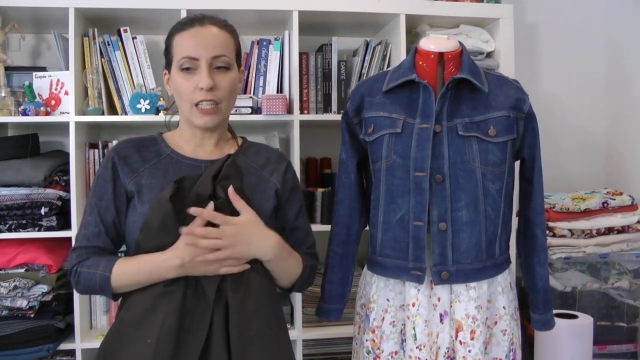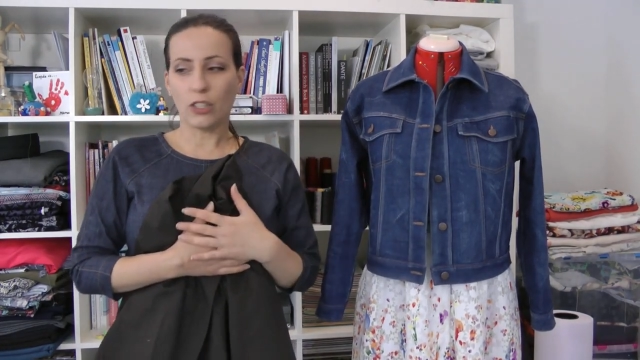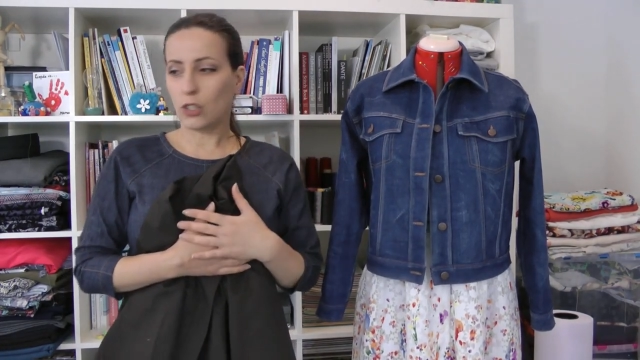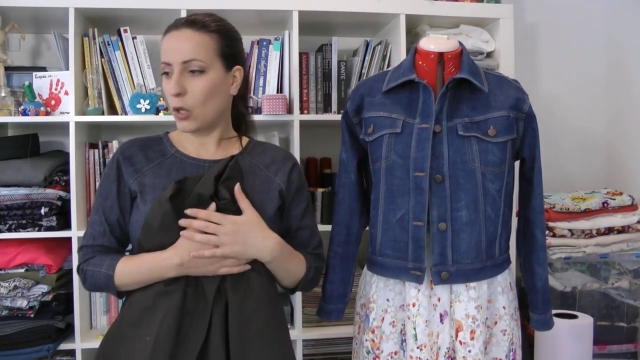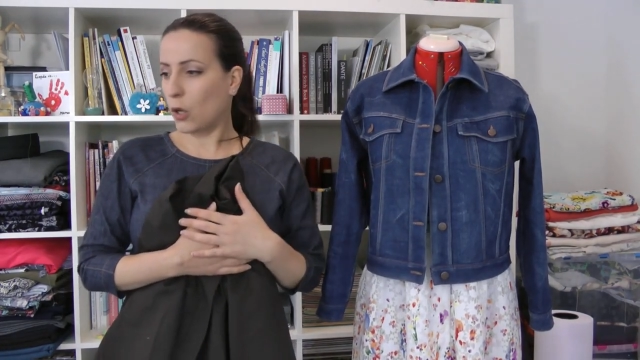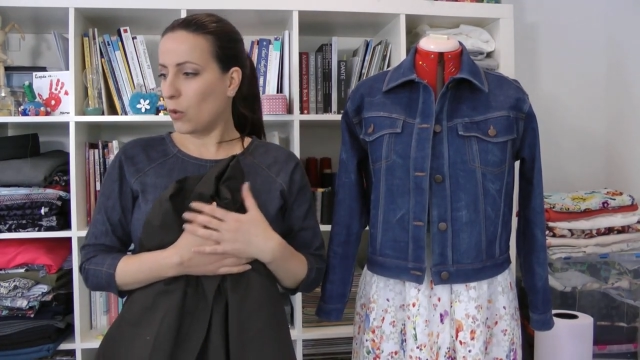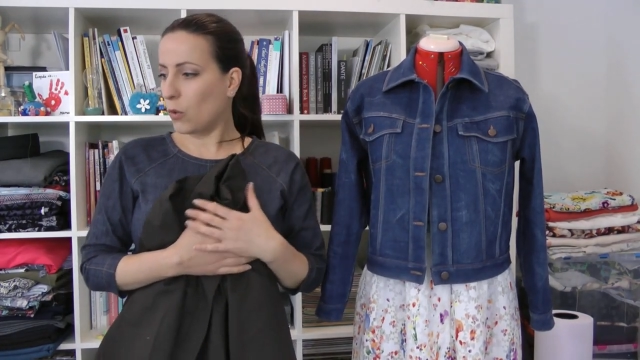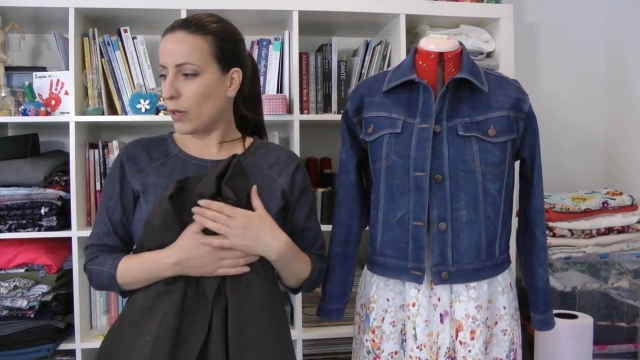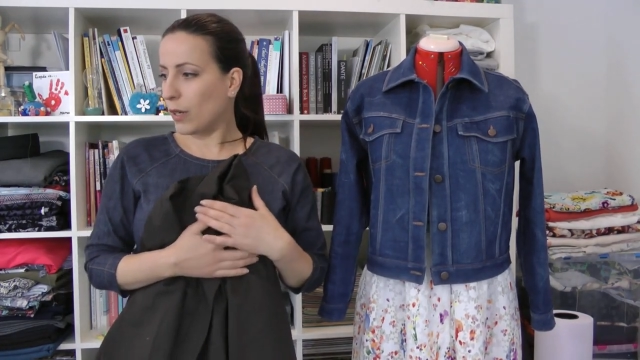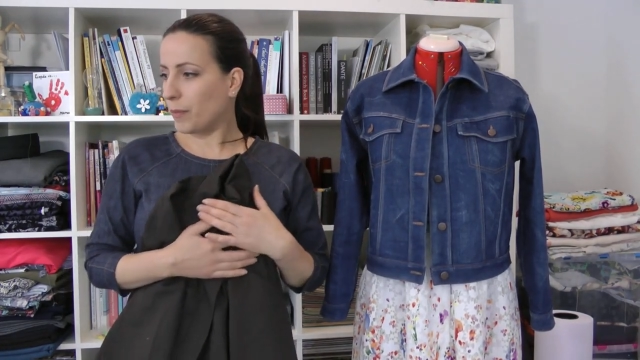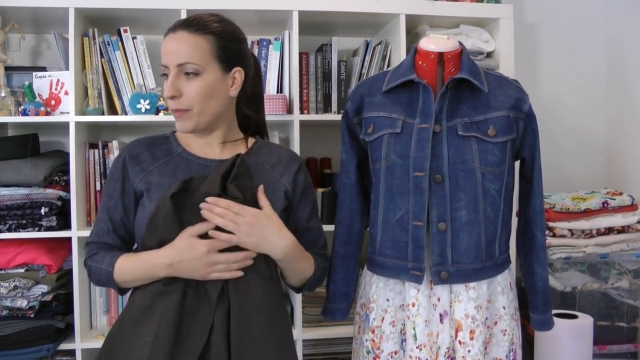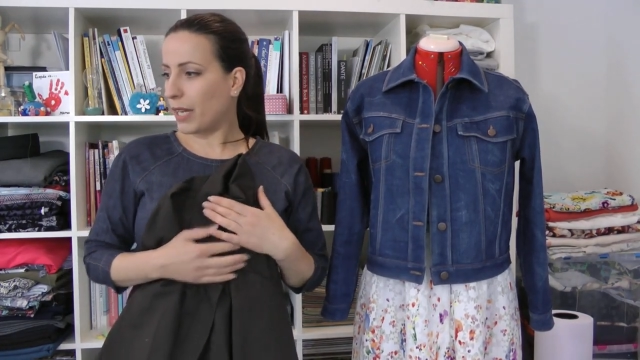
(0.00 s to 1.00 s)
So
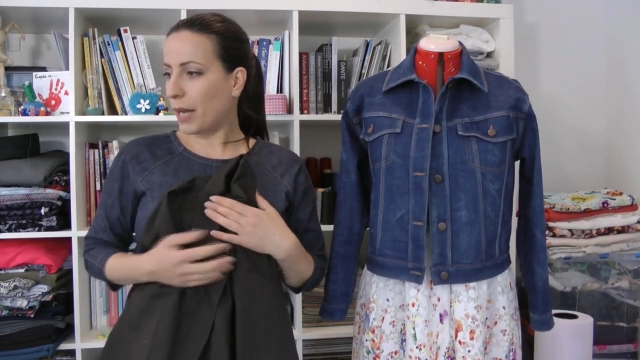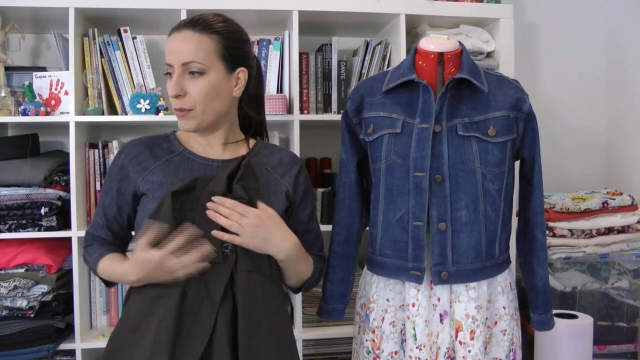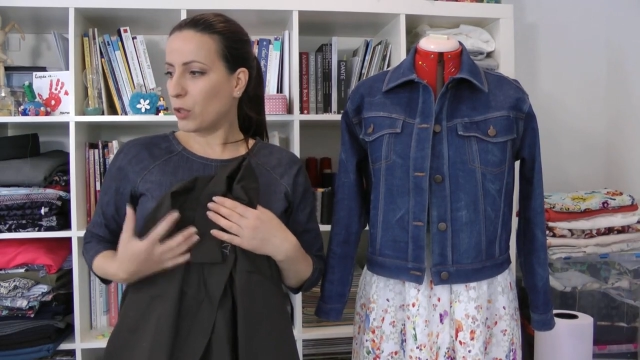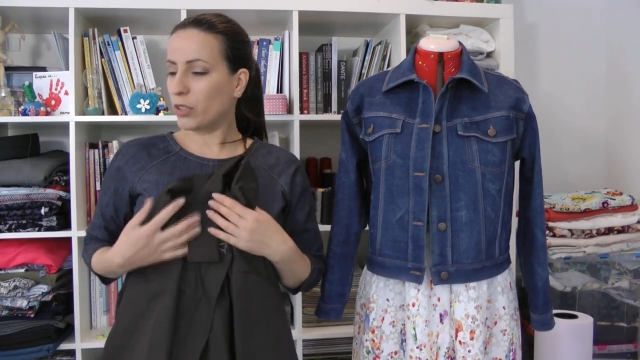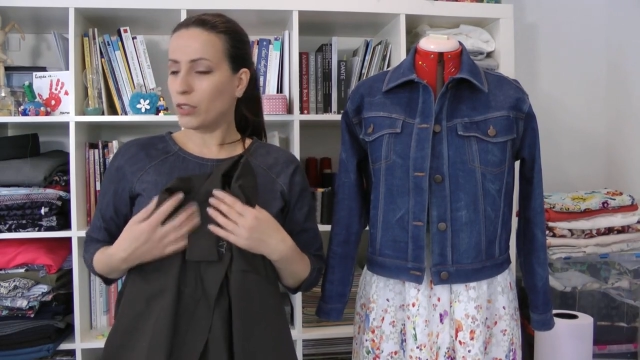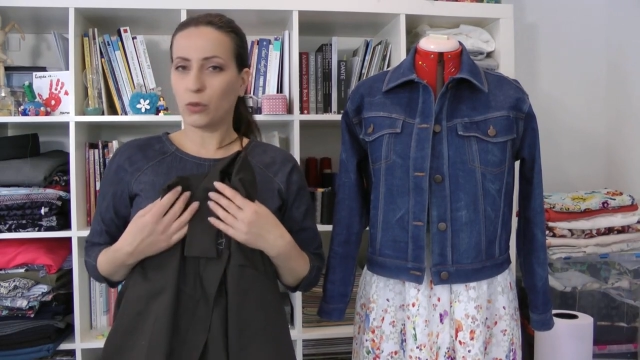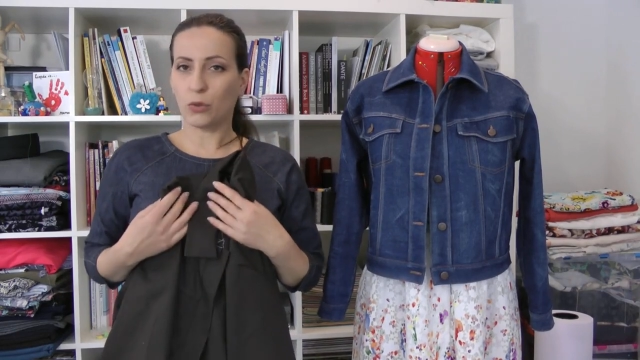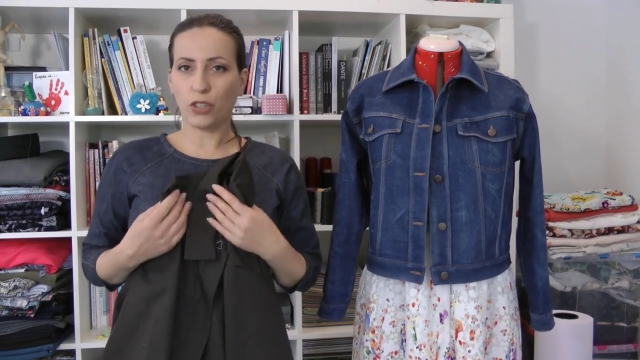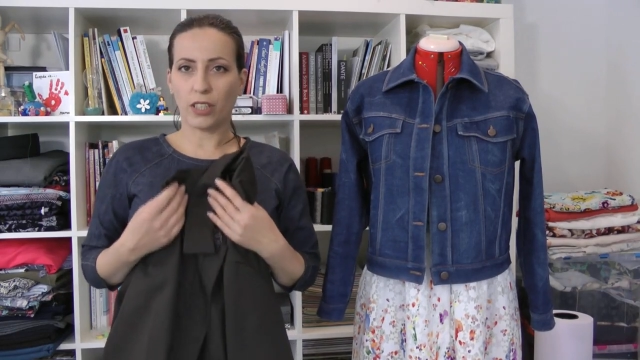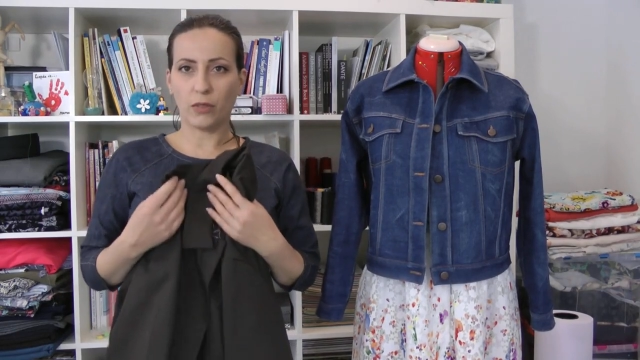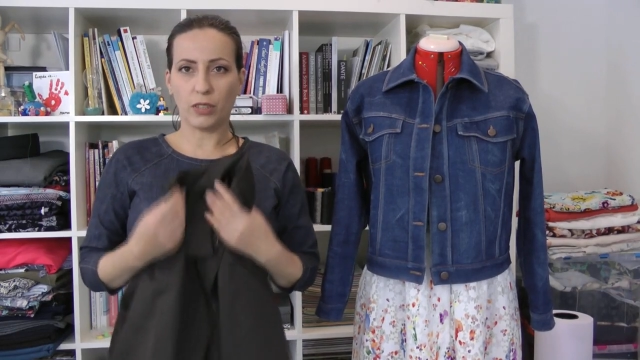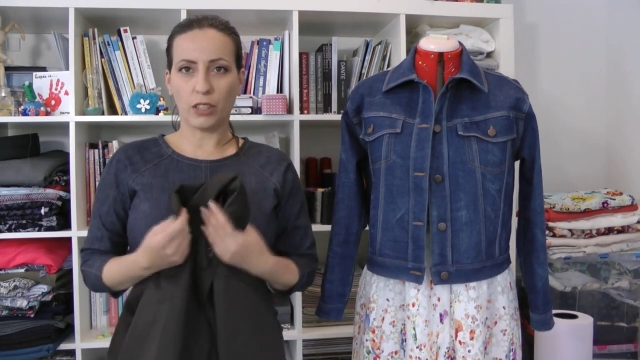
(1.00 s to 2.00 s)
I'm going to
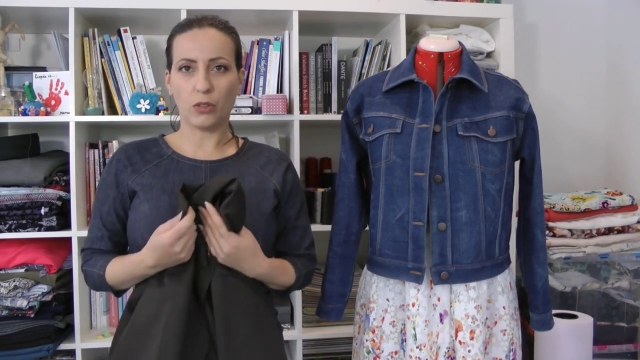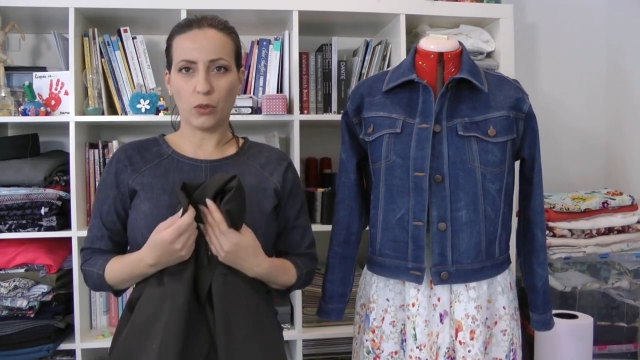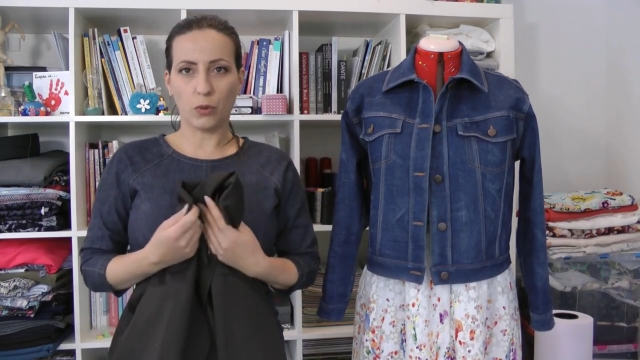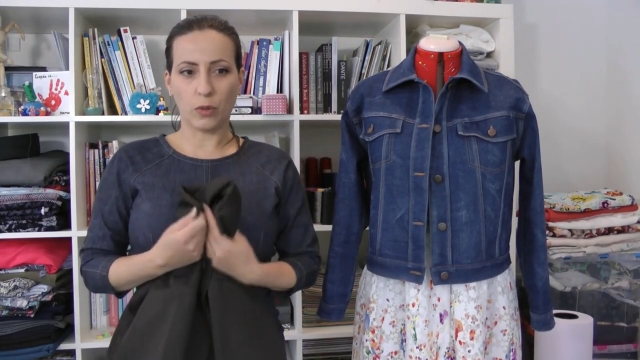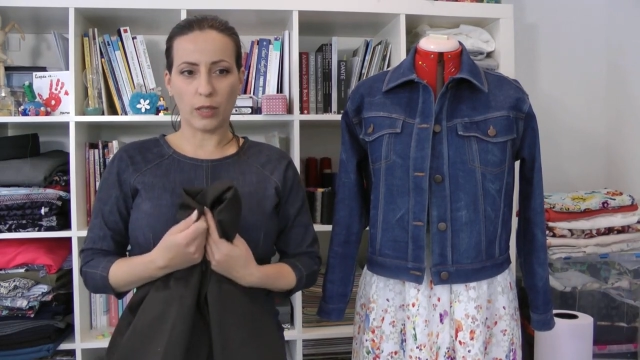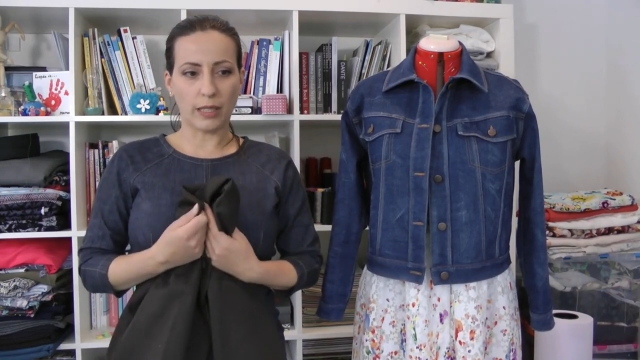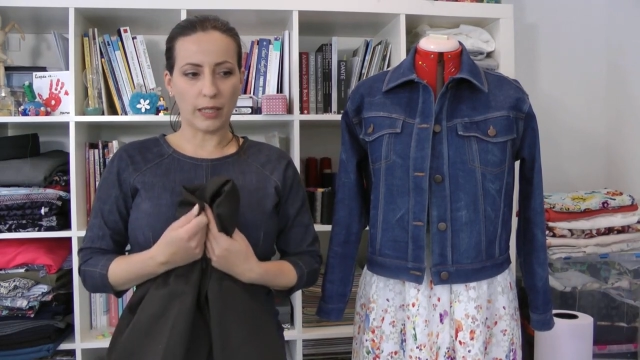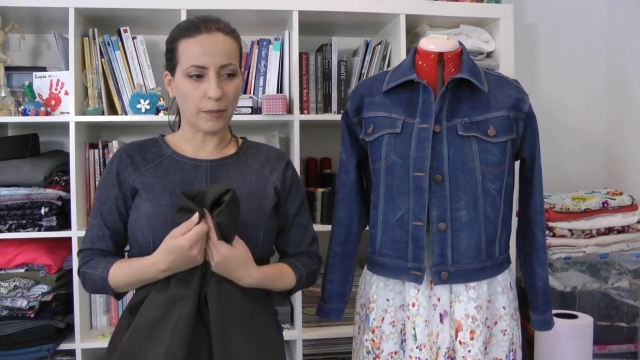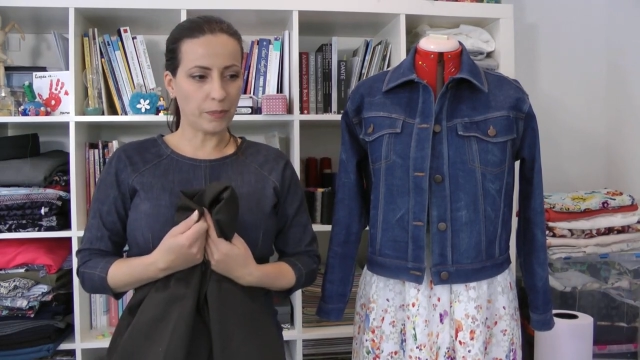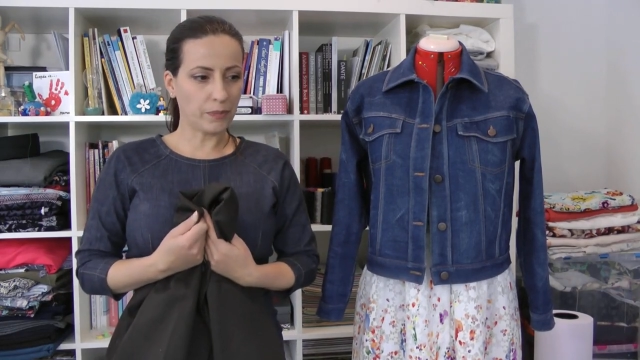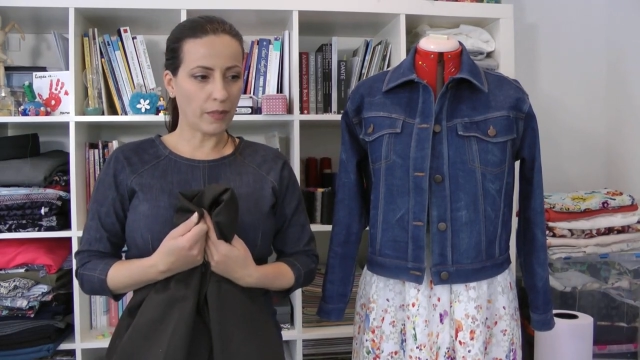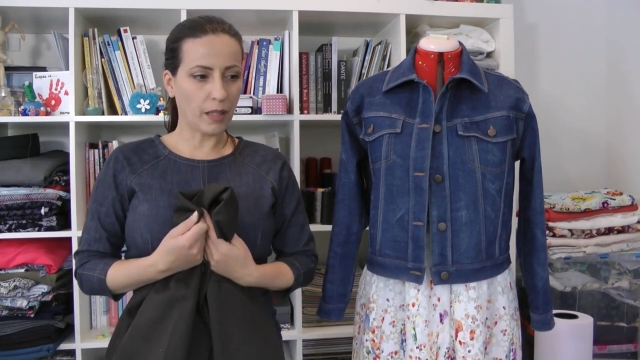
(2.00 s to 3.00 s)
share with you
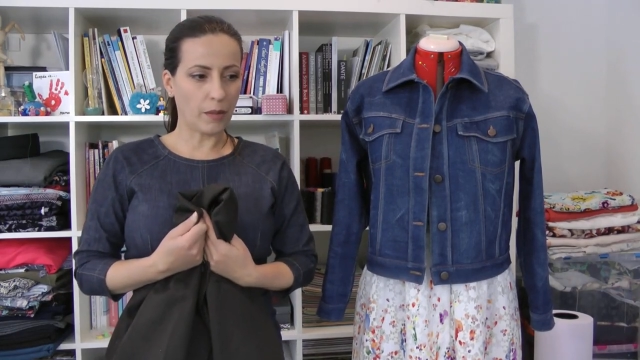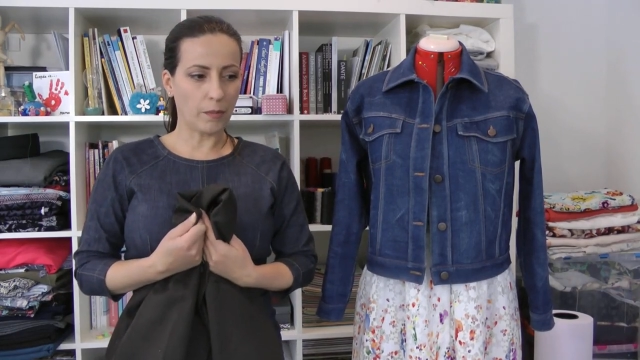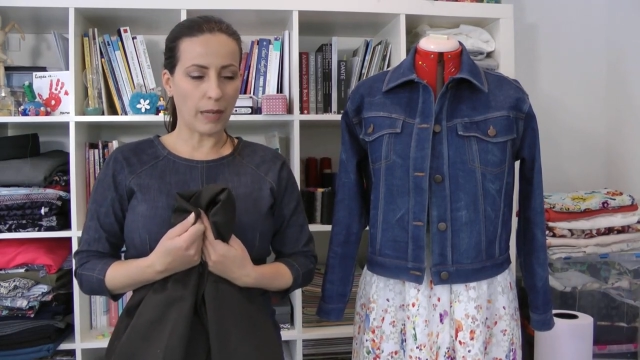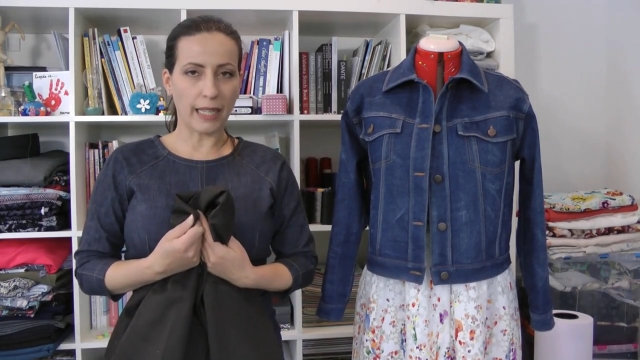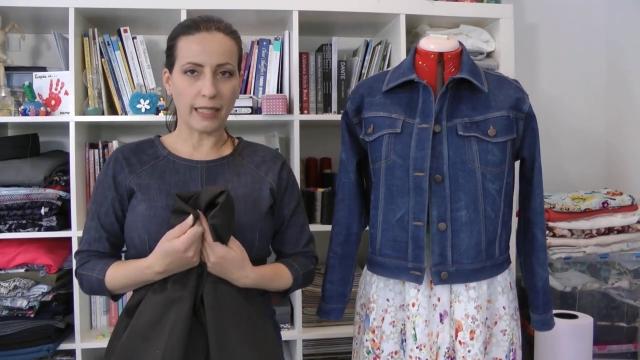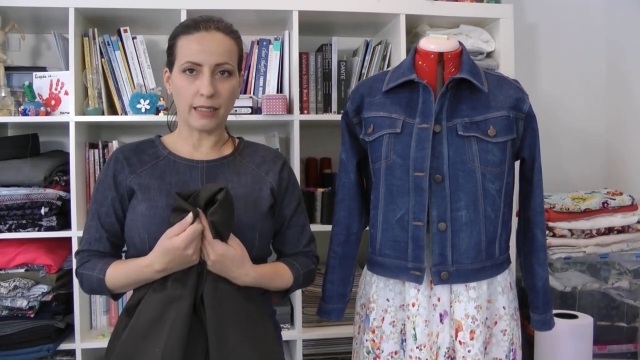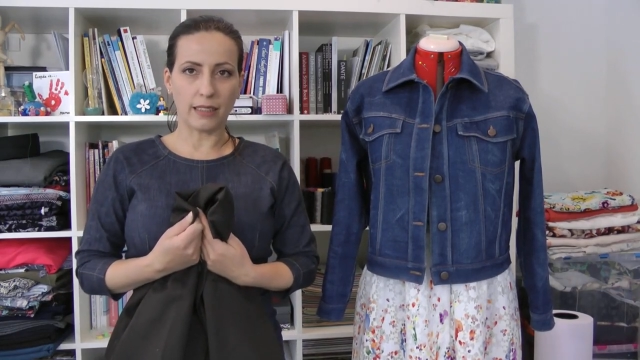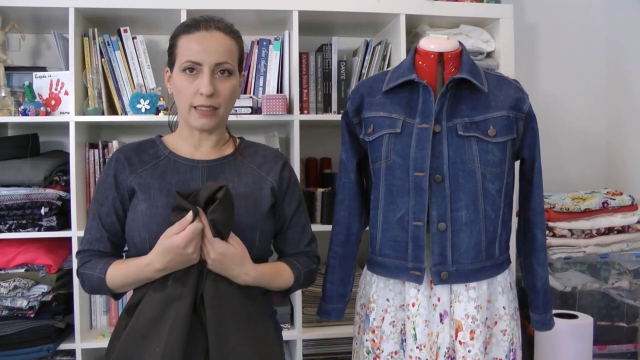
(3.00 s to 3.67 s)
my